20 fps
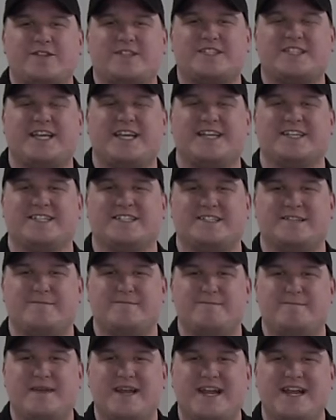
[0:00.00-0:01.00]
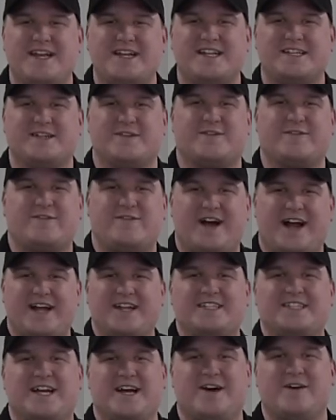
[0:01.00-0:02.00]
things mean and to
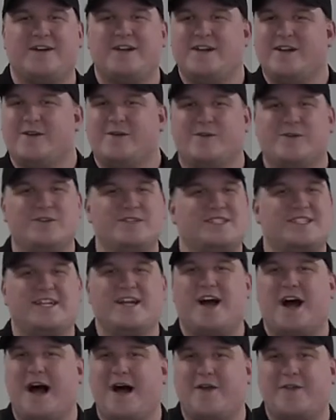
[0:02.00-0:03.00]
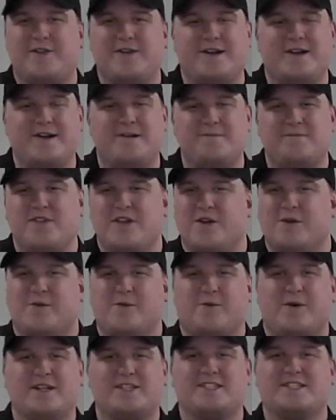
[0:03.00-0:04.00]
find out who's the author,
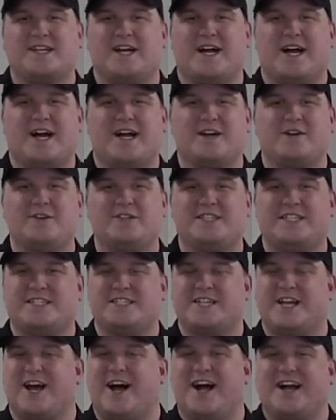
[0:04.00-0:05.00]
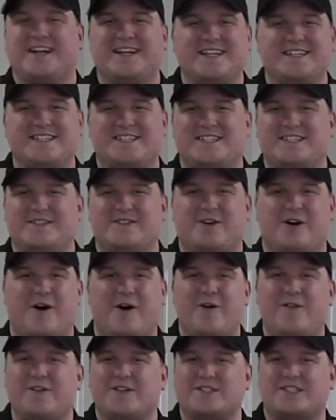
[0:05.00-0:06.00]
who's he talking to,
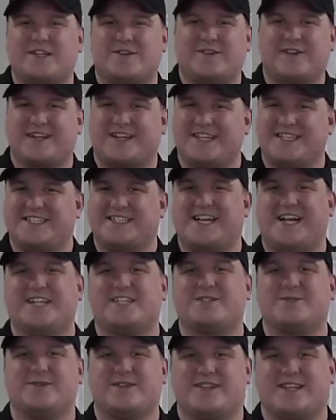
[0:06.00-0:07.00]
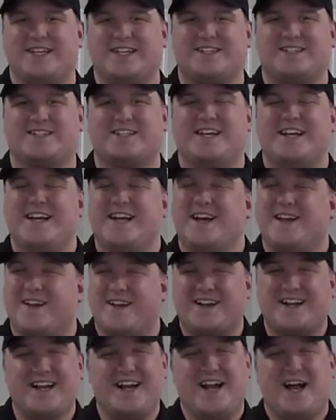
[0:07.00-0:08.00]
all those different contextual things that
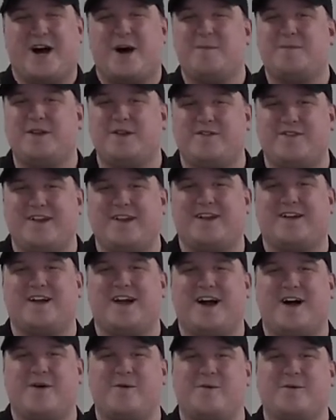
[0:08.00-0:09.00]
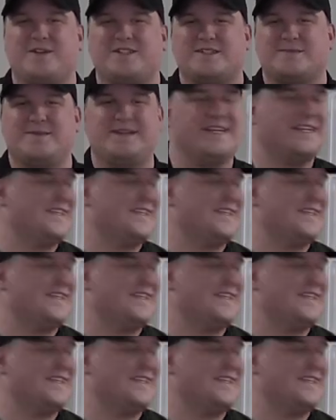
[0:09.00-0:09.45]
are going to help you figure out what's being